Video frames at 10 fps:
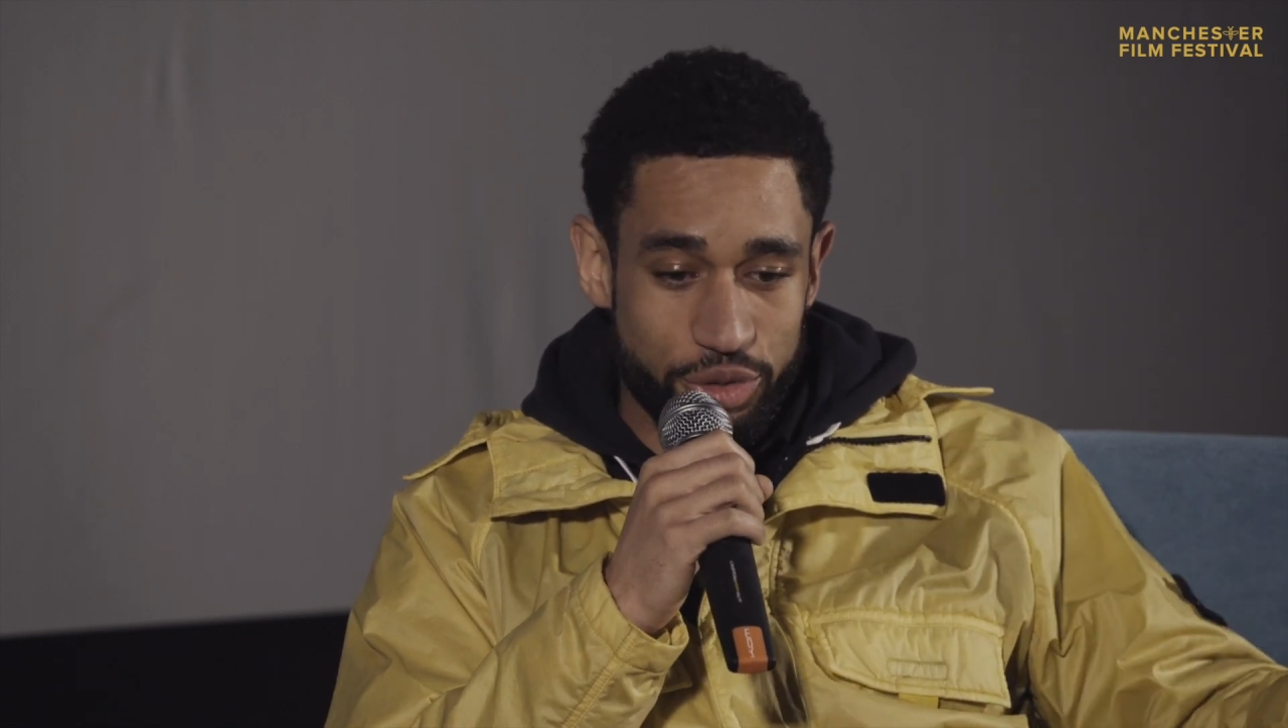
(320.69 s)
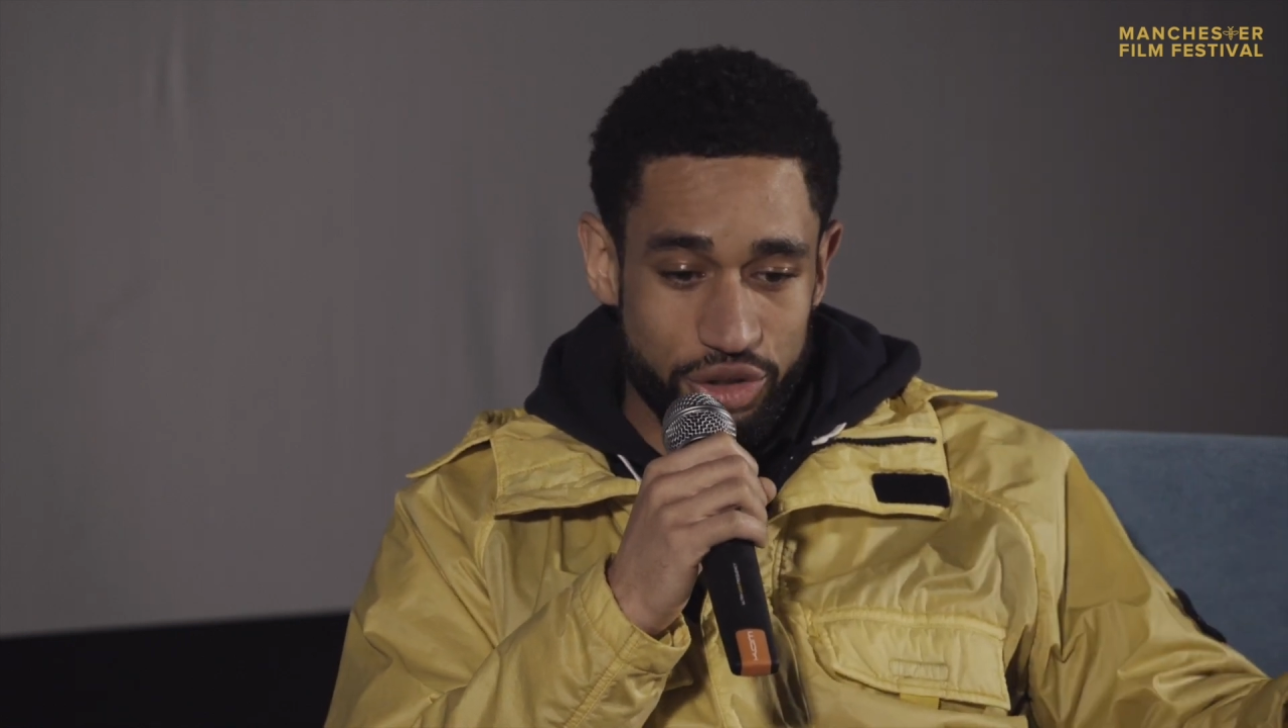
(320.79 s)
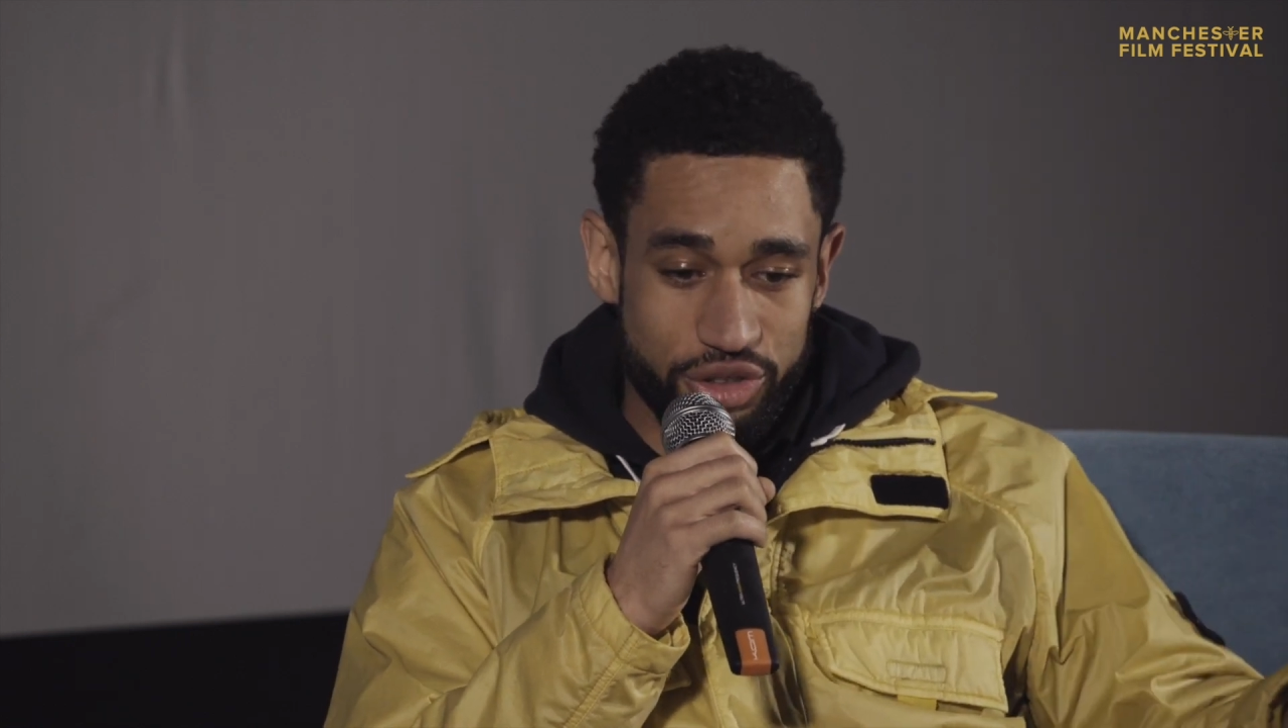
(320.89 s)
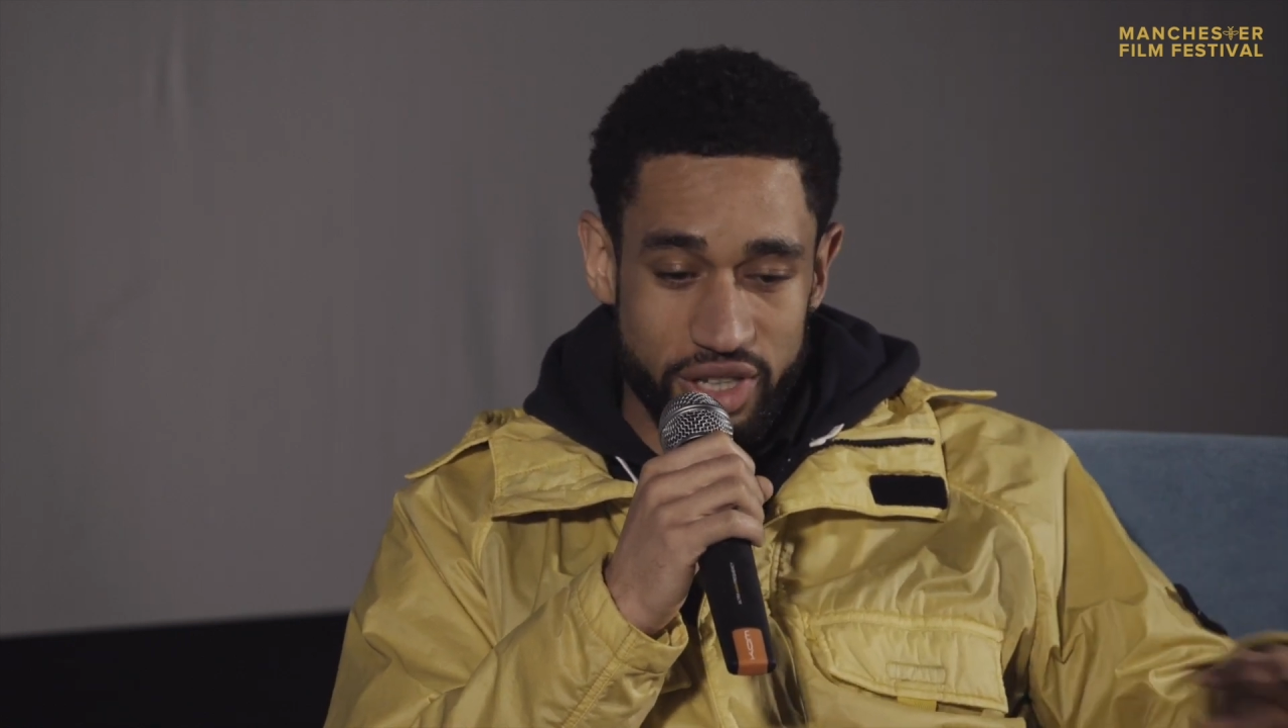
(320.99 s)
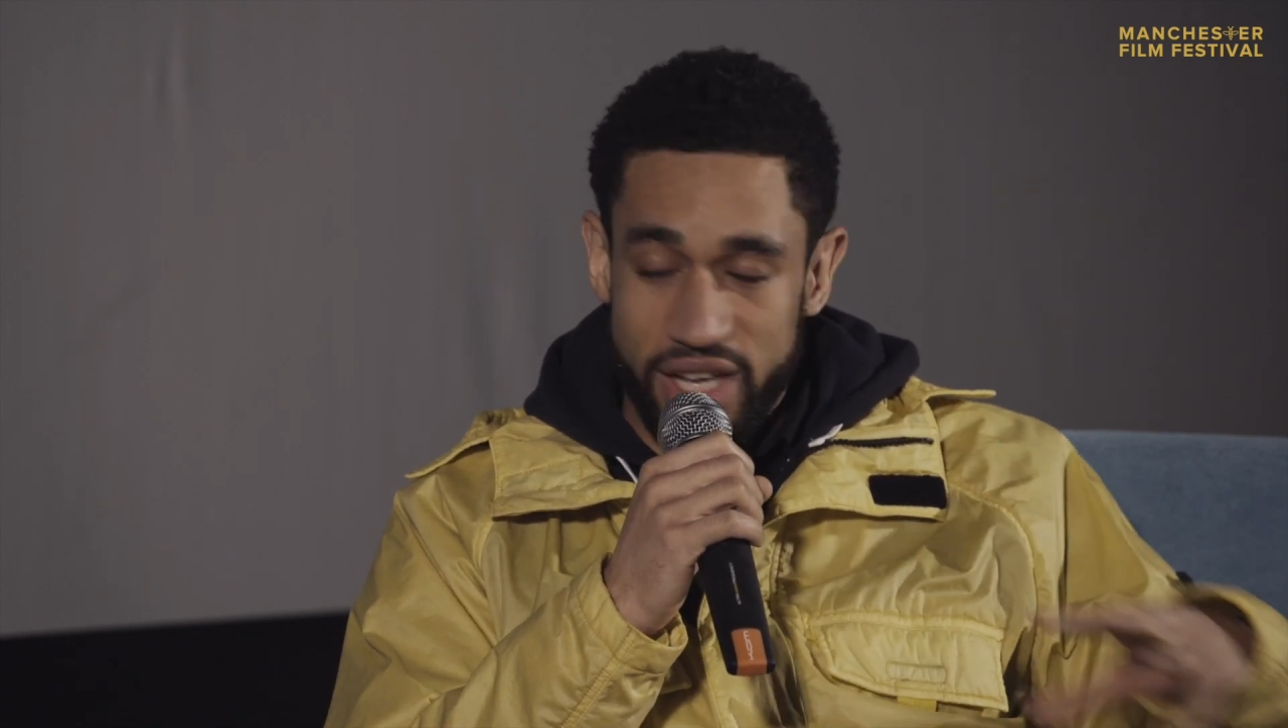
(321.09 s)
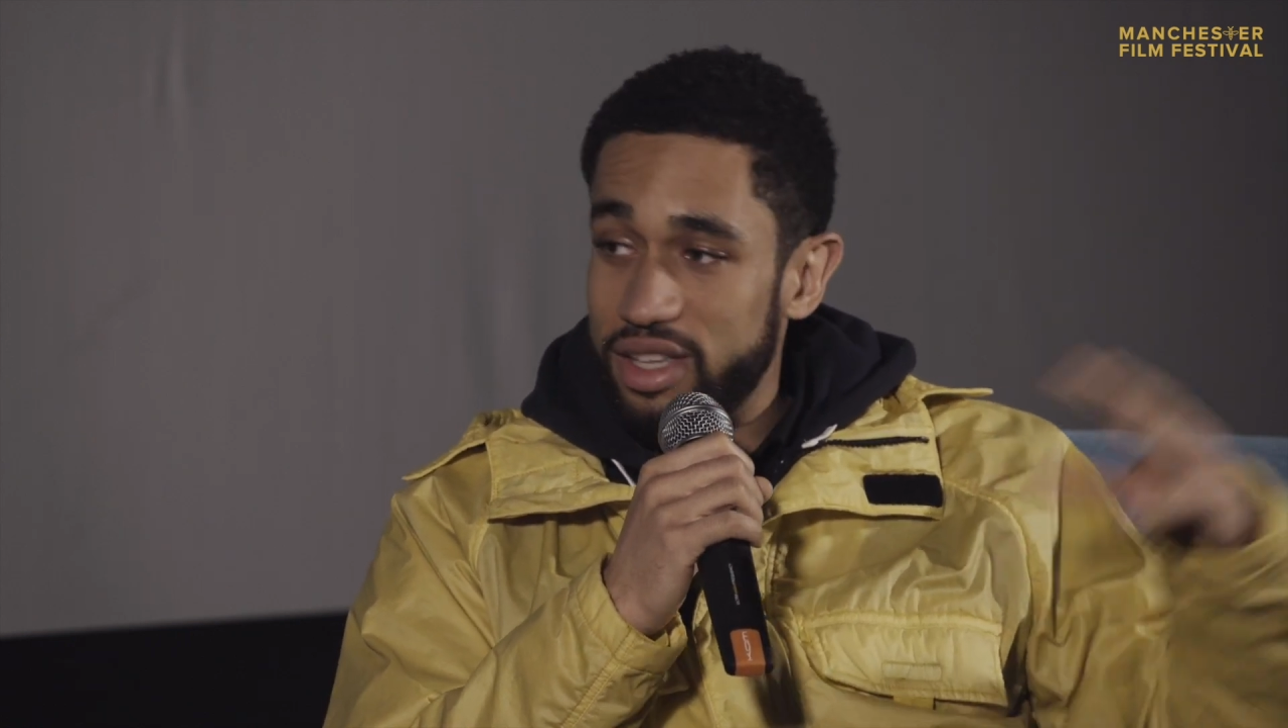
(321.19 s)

producer,